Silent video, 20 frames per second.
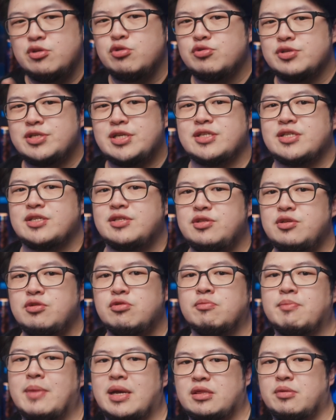uses
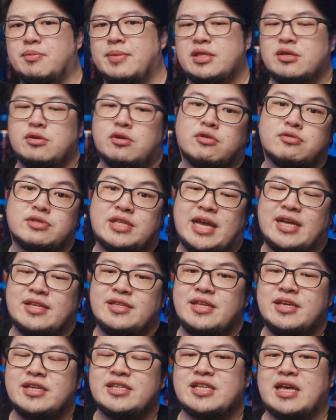new mathematical
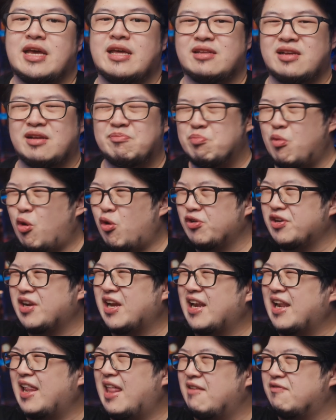techniques and more
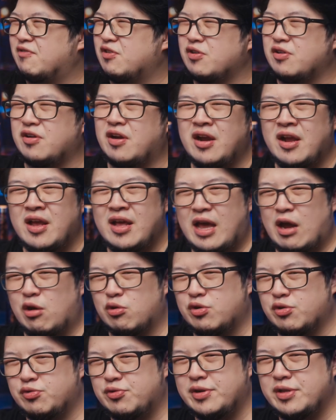clever
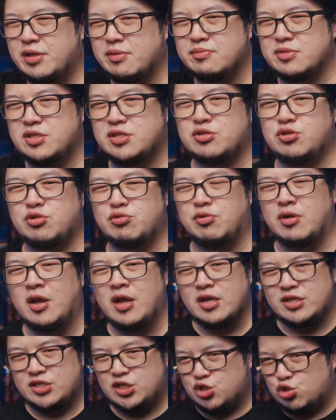algorithms to
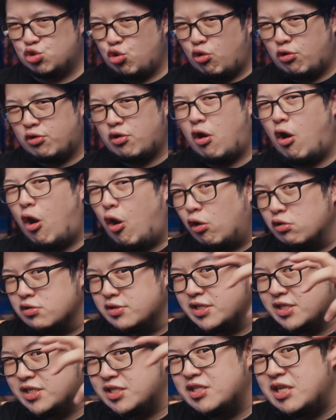store all
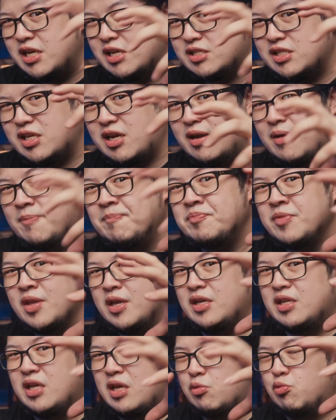this data
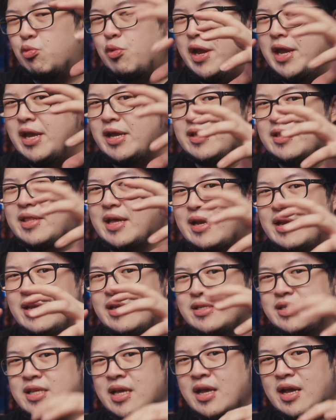in a way that
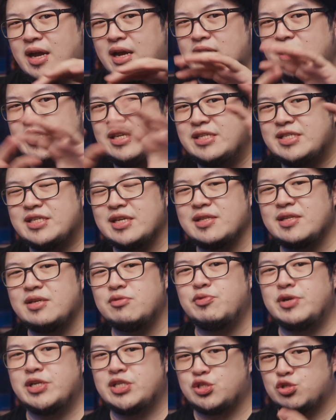is uh, easily
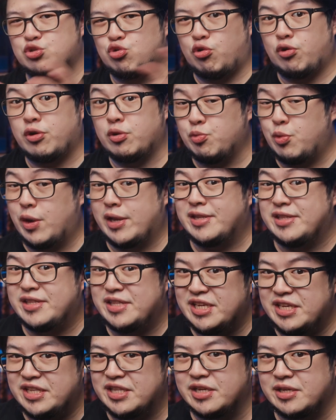restored when
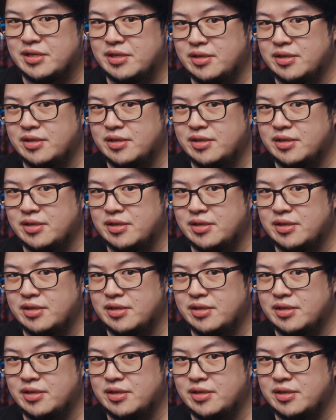needed.